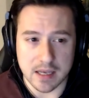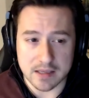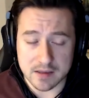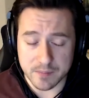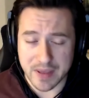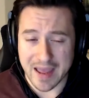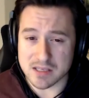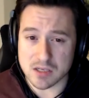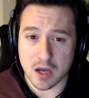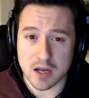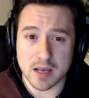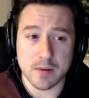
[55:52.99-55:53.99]
It depends
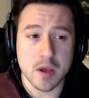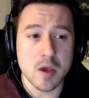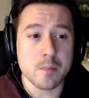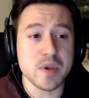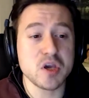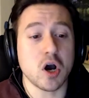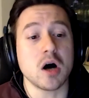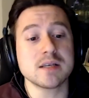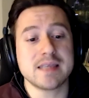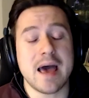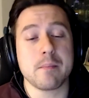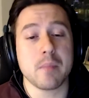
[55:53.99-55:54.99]
on it,
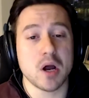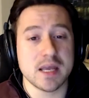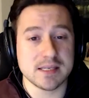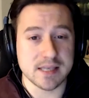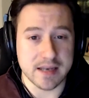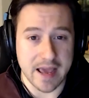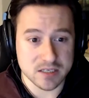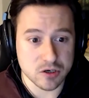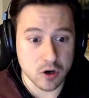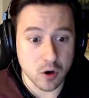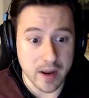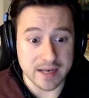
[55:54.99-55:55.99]
because that money's in
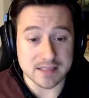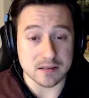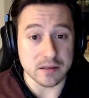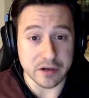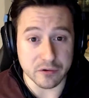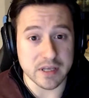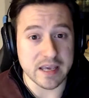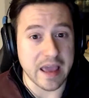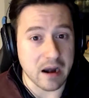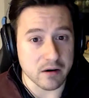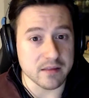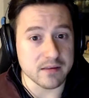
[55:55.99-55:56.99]
escrow and it's literally
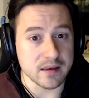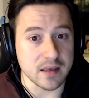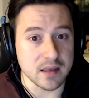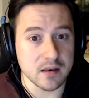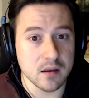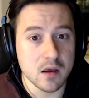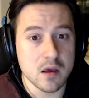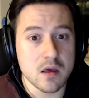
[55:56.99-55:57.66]
guaranteed.